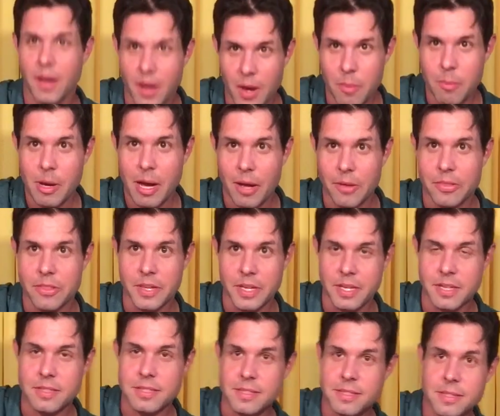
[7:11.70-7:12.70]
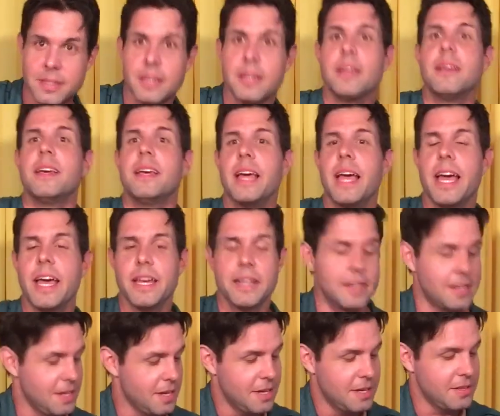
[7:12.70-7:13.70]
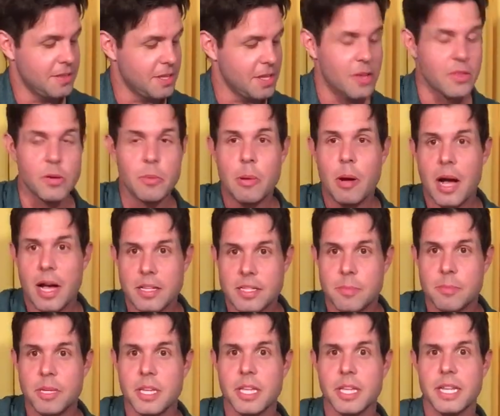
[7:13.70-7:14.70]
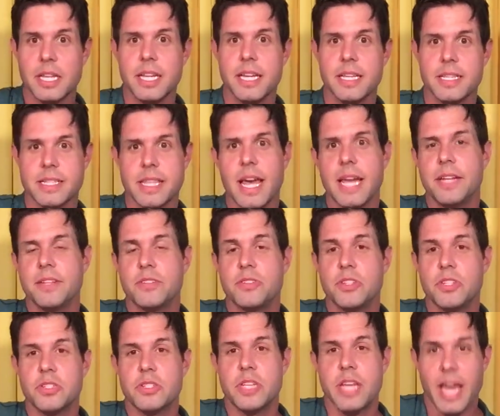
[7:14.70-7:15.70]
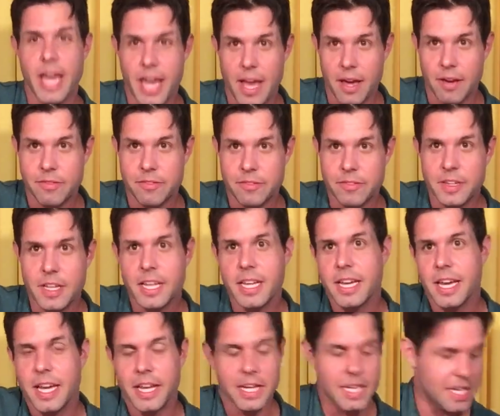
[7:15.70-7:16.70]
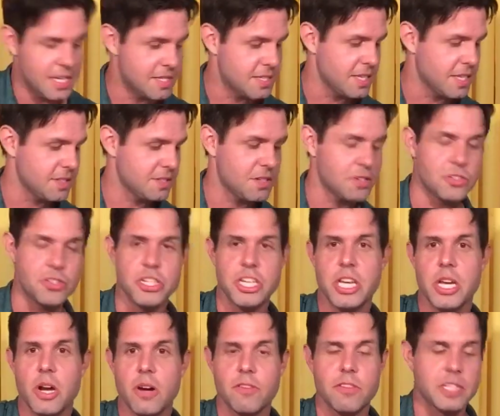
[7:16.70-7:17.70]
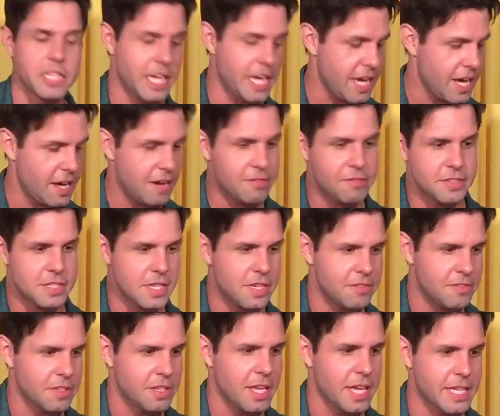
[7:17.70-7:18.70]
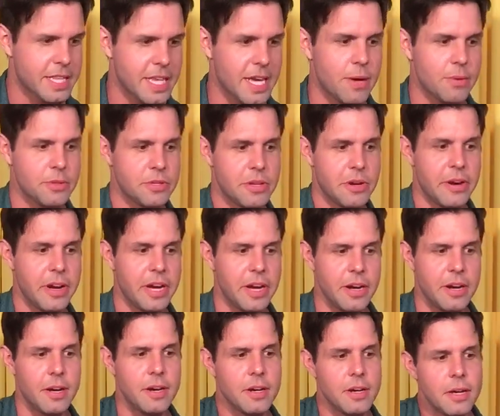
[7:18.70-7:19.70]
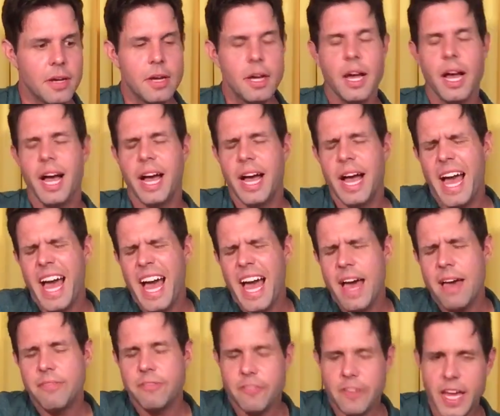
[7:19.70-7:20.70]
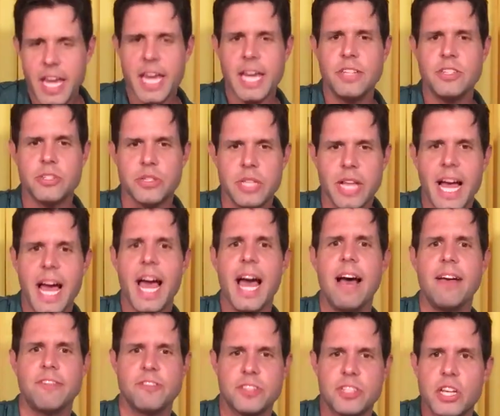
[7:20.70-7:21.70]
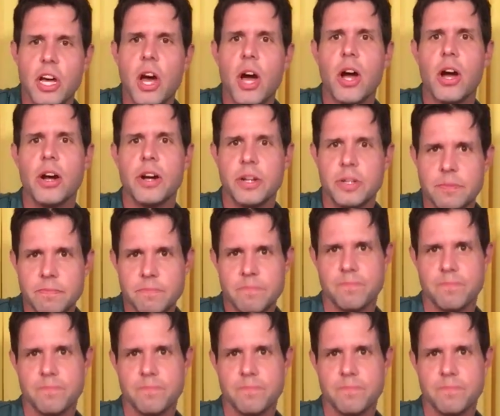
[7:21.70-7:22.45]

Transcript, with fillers: About this. And uh, the other possibility is that it's just F. And he sings a G over the F. See if you like that with your ear. A half angel, half dark.